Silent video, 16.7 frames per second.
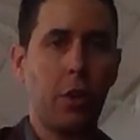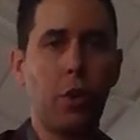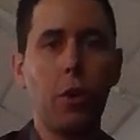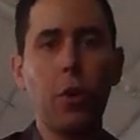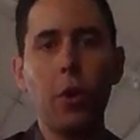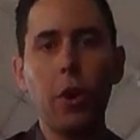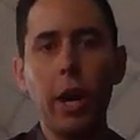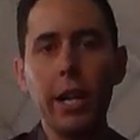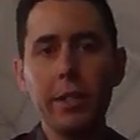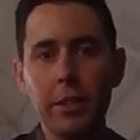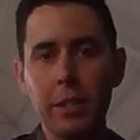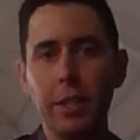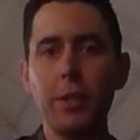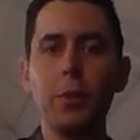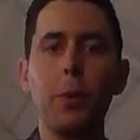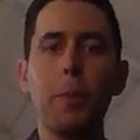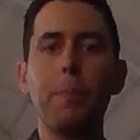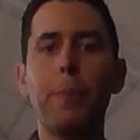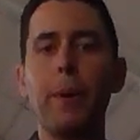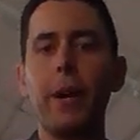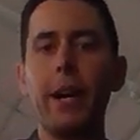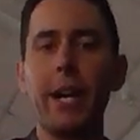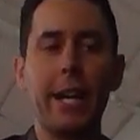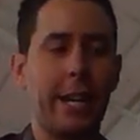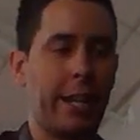Alright, tino
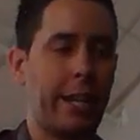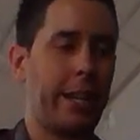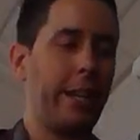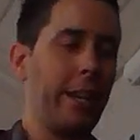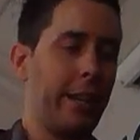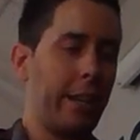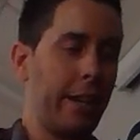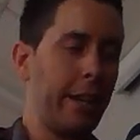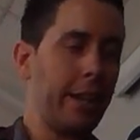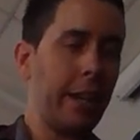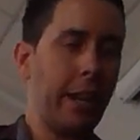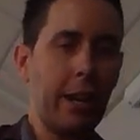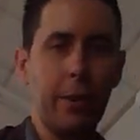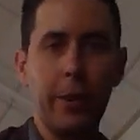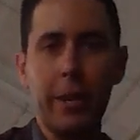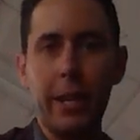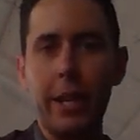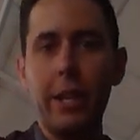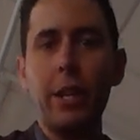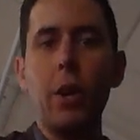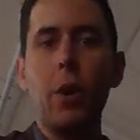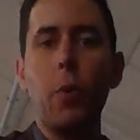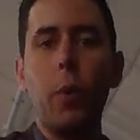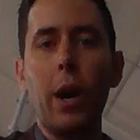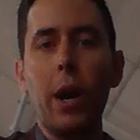pai. He
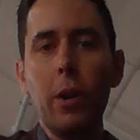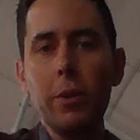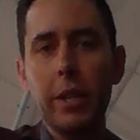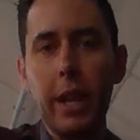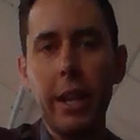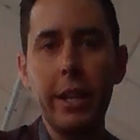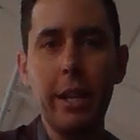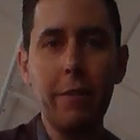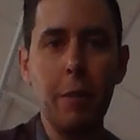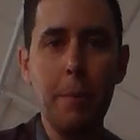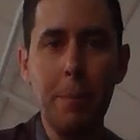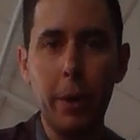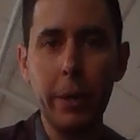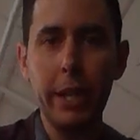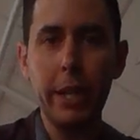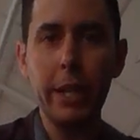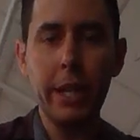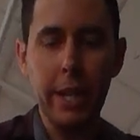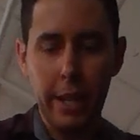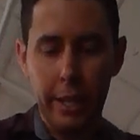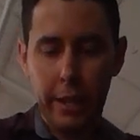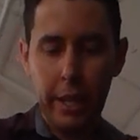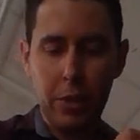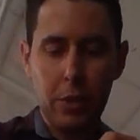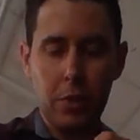rawe, well done everybody.
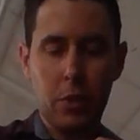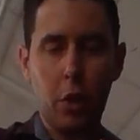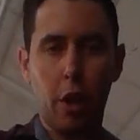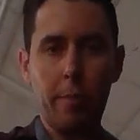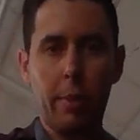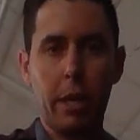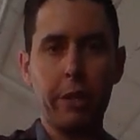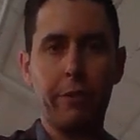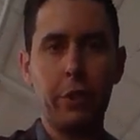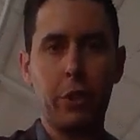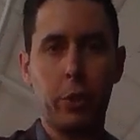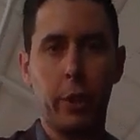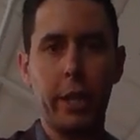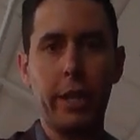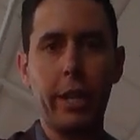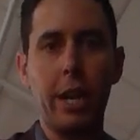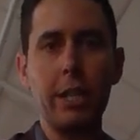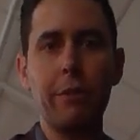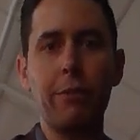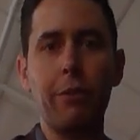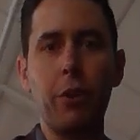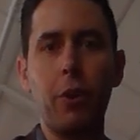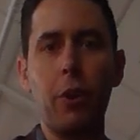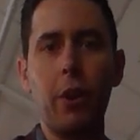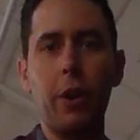Thank you so much for joining us
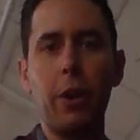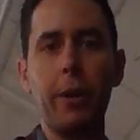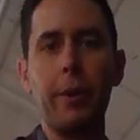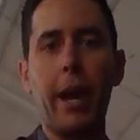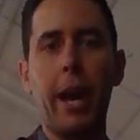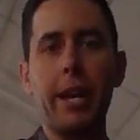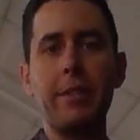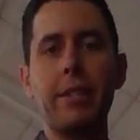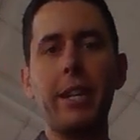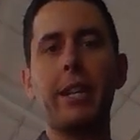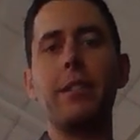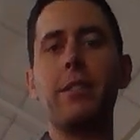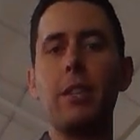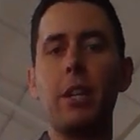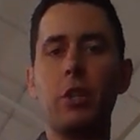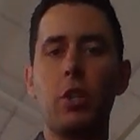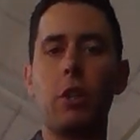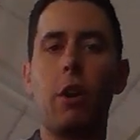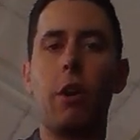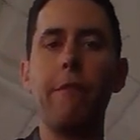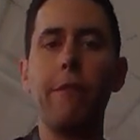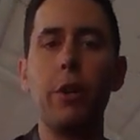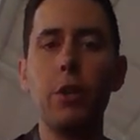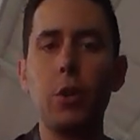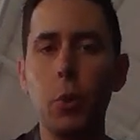for our second session
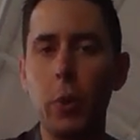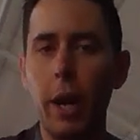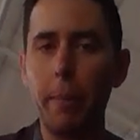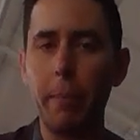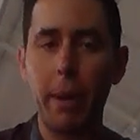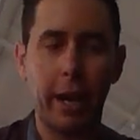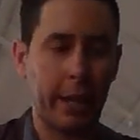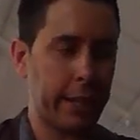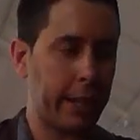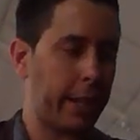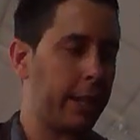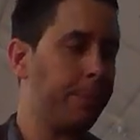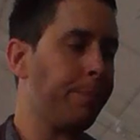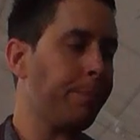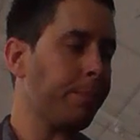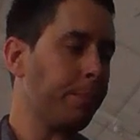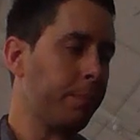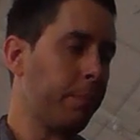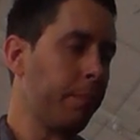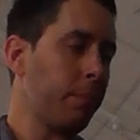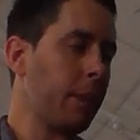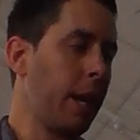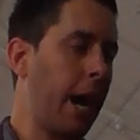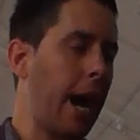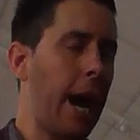of virtual Kapa Haka.
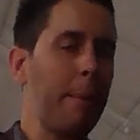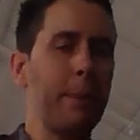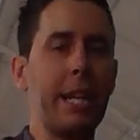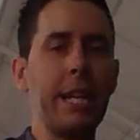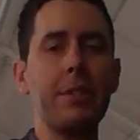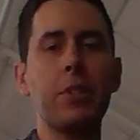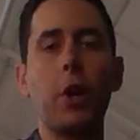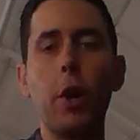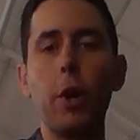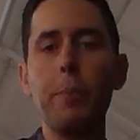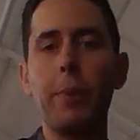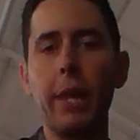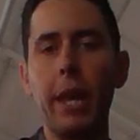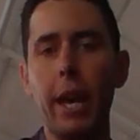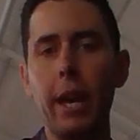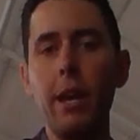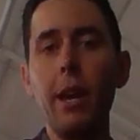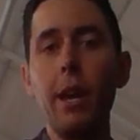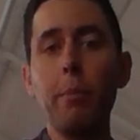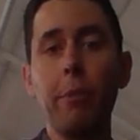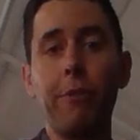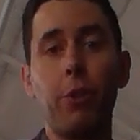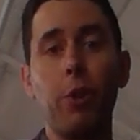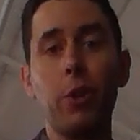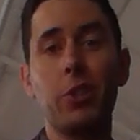Let's hope that
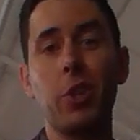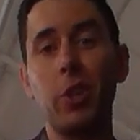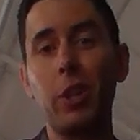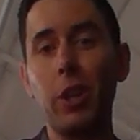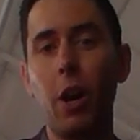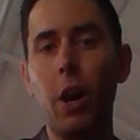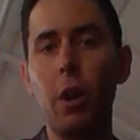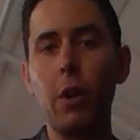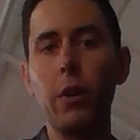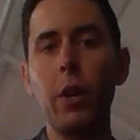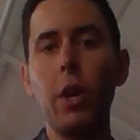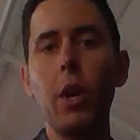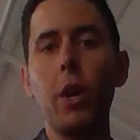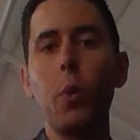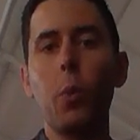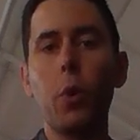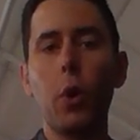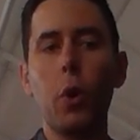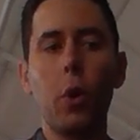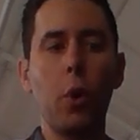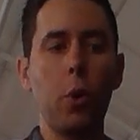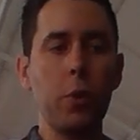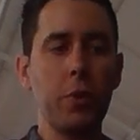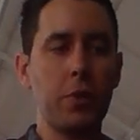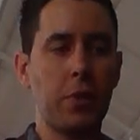before too long we're
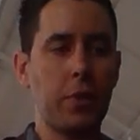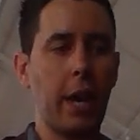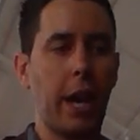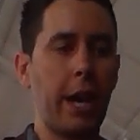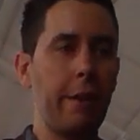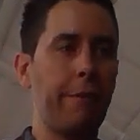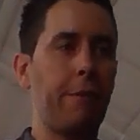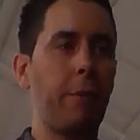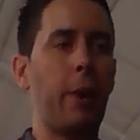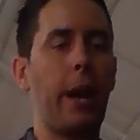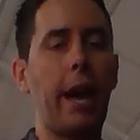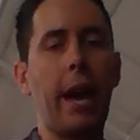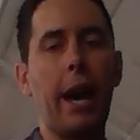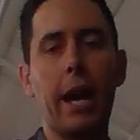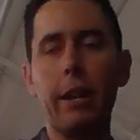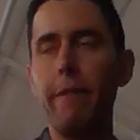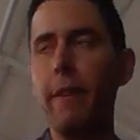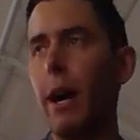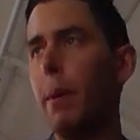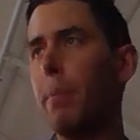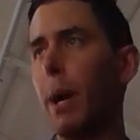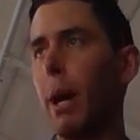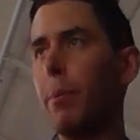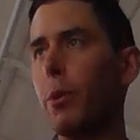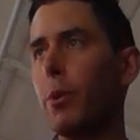all safe, we're out of our
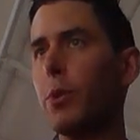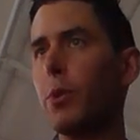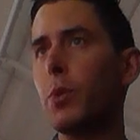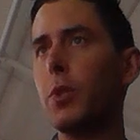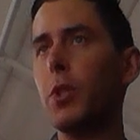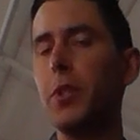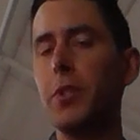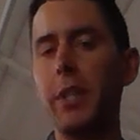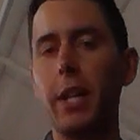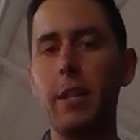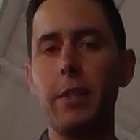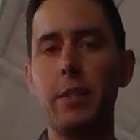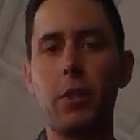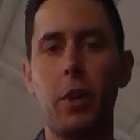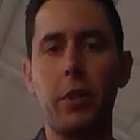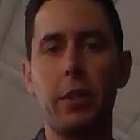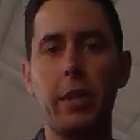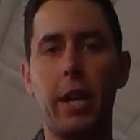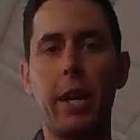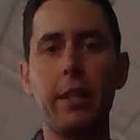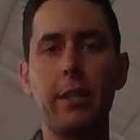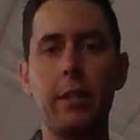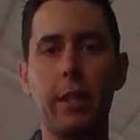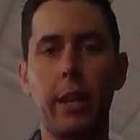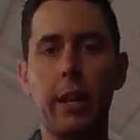bubbles. New Zealand's gone
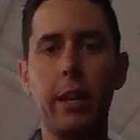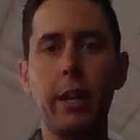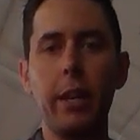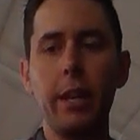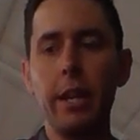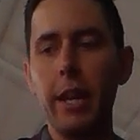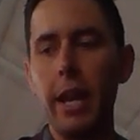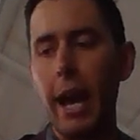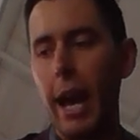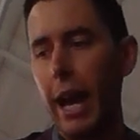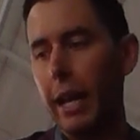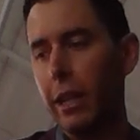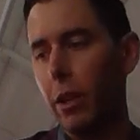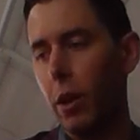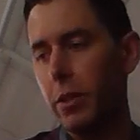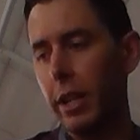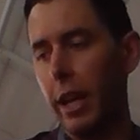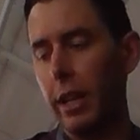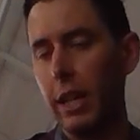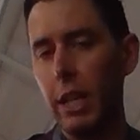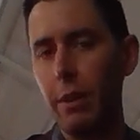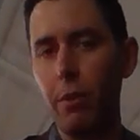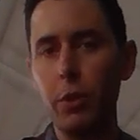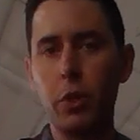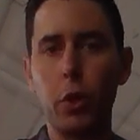down to lockdown
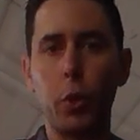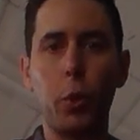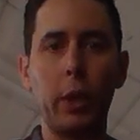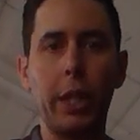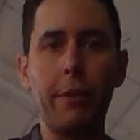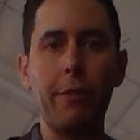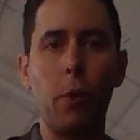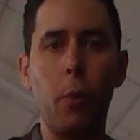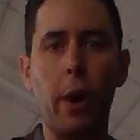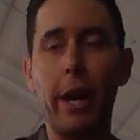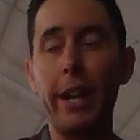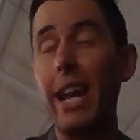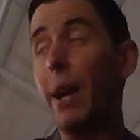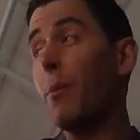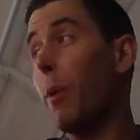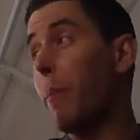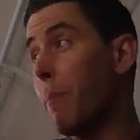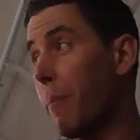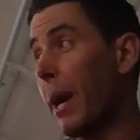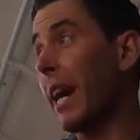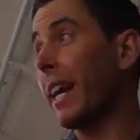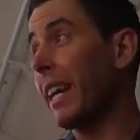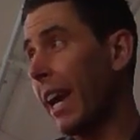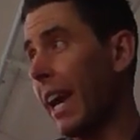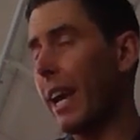level 2 or level 1 and we're
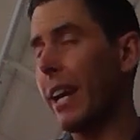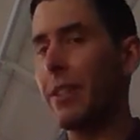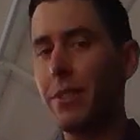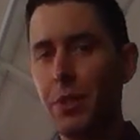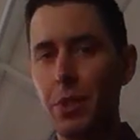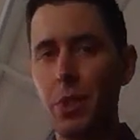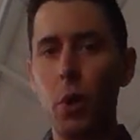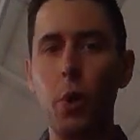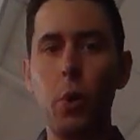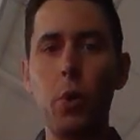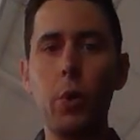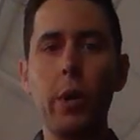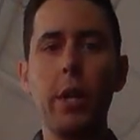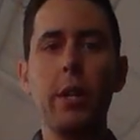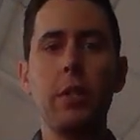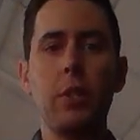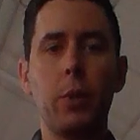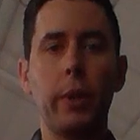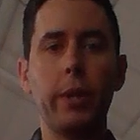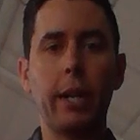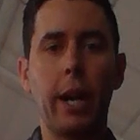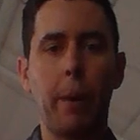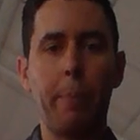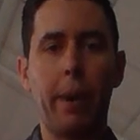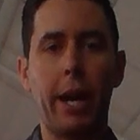back at school doing
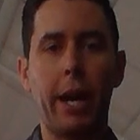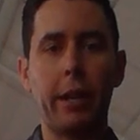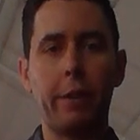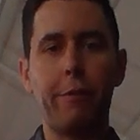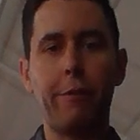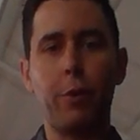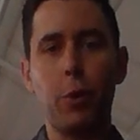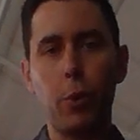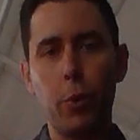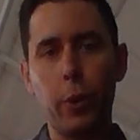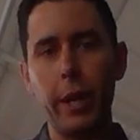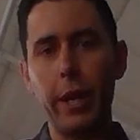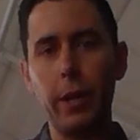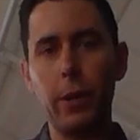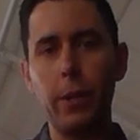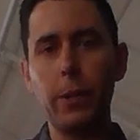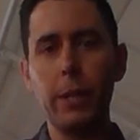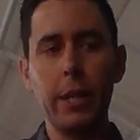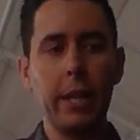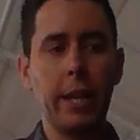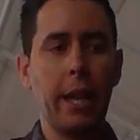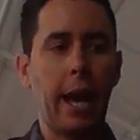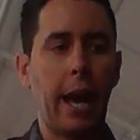Kapa Haka for real,